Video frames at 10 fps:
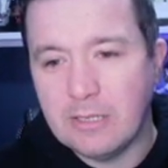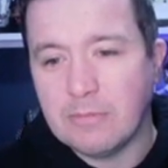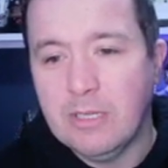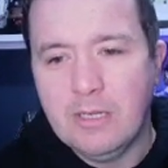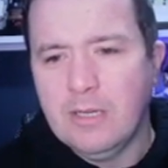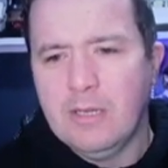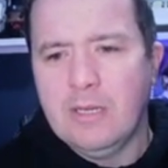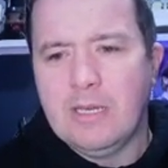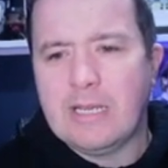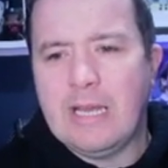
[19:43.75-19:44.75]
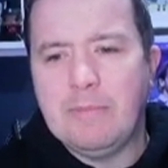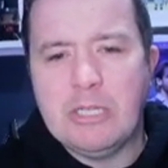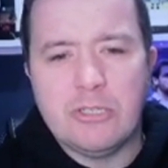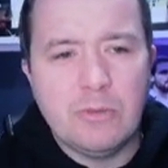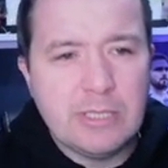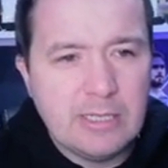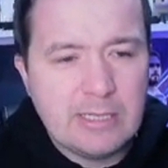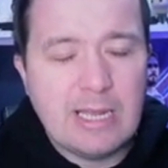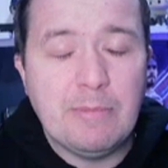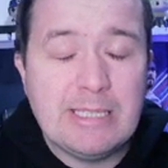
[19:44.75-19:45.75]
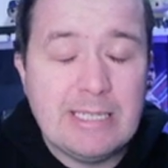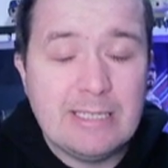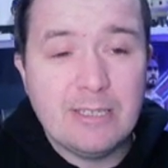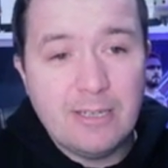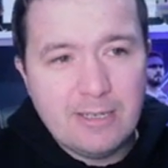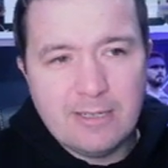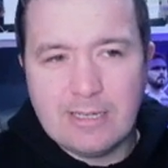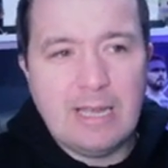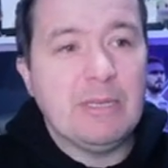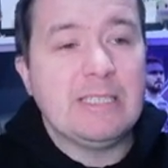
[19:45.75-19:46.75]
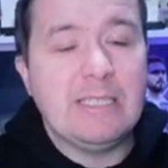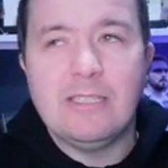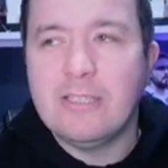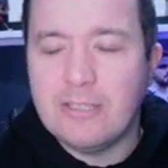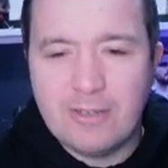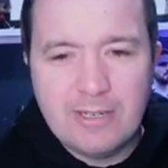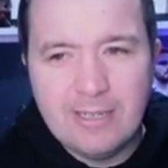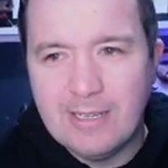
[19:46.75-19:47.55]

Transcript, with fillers: Uh, Kamiotosa, Kamiotosa, Kamiotosa, sorry.